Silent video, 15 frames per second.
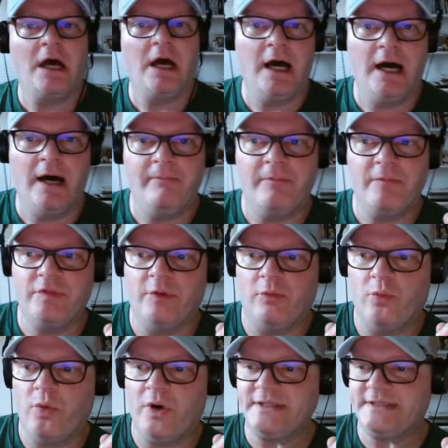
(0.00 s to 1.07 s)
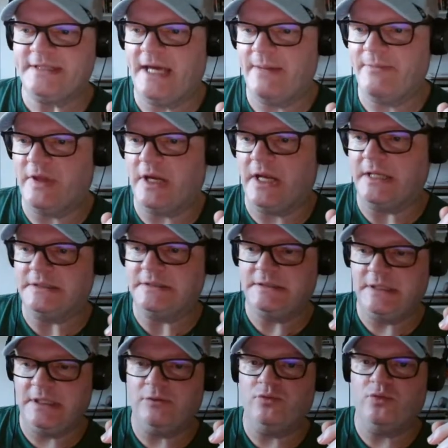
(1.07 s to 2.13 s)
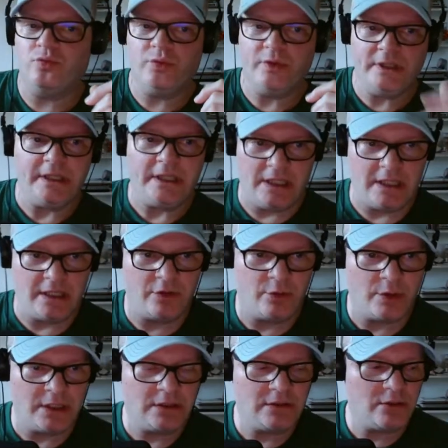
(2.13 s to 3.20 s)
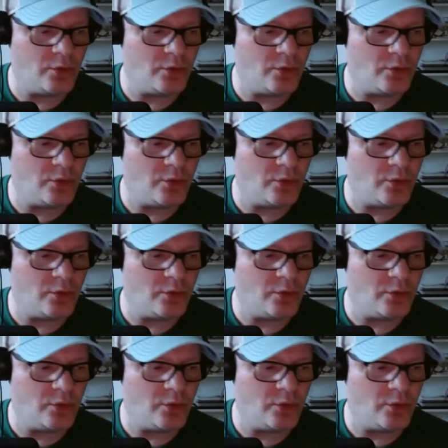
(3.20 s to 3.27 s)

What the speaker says: The one time that I did really get into it